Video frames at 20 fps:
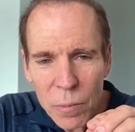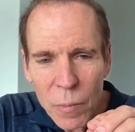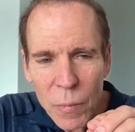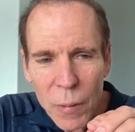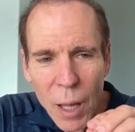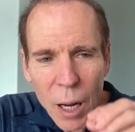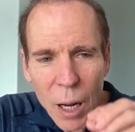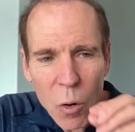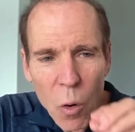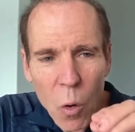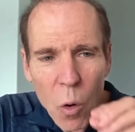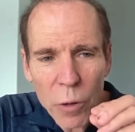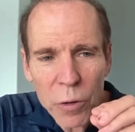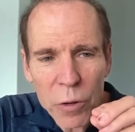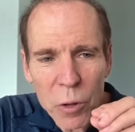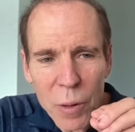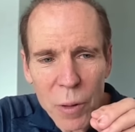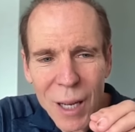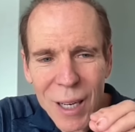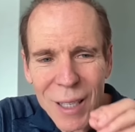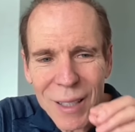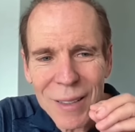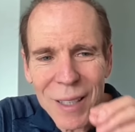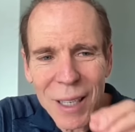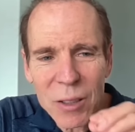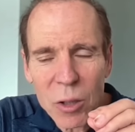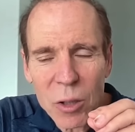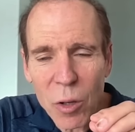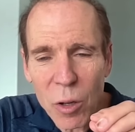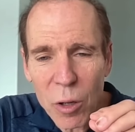And it also, you get
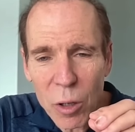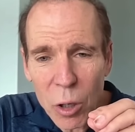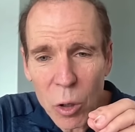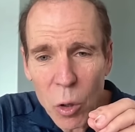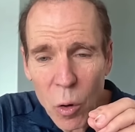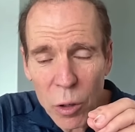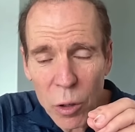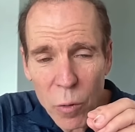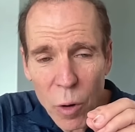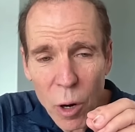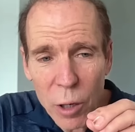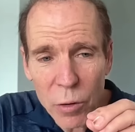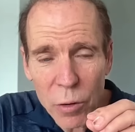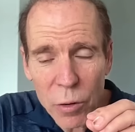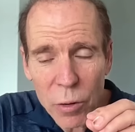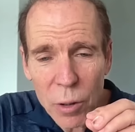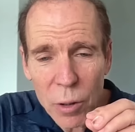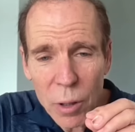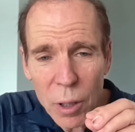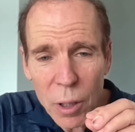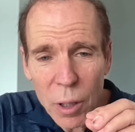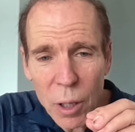addicted to the caloric rush